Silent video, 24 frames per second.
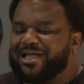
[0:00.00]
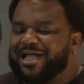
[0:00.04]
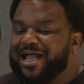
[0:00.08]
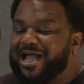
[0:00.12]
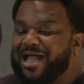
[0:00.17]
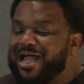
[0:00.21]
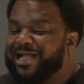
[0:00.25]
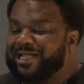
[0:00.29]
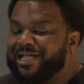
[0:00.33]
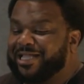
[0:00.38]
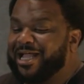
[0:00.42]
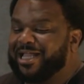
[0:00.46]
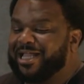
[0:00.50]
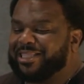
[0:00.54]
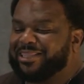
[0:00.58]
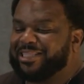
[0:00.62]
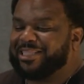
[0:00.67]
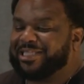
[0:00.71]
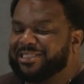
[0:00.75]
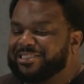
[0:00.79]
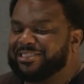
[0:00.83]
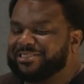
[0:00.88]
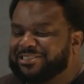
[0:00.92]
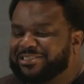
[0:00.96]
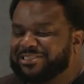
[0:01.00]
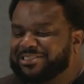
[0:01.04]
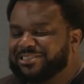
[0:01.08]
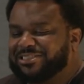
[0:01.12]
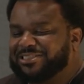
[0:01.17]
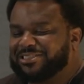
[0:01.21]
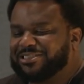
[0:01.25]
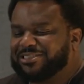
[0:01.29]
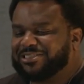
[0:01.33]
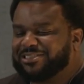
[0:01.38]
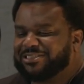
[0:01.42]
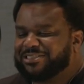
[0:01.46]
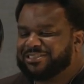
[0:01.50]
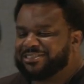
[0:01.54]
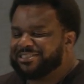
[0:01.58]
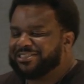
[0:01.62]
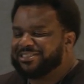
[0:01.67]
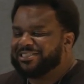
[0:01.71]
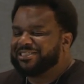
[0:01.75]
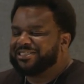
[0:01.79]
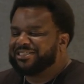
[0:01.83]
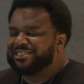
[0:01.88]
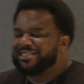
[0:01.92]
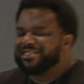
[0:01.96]
I got this.
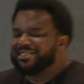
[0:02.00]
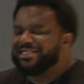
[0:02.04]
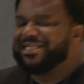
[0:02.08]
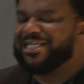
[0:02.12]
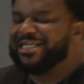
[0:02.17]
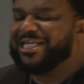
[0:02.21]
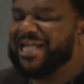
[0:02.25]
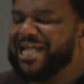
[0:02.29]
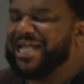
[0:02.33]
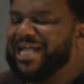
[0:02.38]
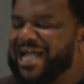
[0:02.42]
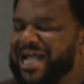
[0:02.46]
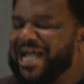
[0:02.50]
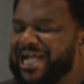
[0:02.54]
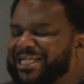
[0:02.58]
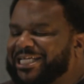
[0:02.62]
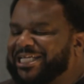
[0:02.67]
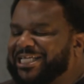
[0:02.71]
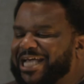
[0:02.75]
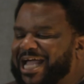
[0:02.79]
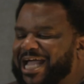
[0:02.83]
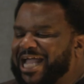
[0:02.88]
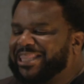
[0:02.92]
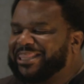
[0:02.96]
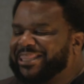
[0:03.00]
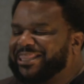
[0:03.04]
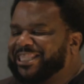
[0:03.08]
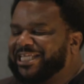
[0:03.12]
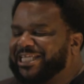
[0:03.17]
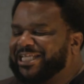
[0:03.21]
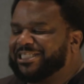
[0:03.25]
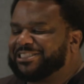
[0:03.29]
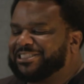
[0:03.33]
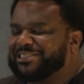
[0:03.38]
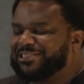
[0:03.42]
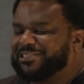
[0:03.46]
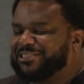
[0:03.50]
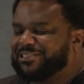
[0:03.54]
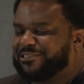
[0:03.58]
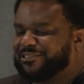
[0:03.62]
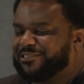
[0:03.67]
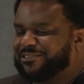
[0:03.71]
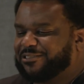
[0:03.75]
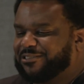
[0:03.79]
Great. I got this.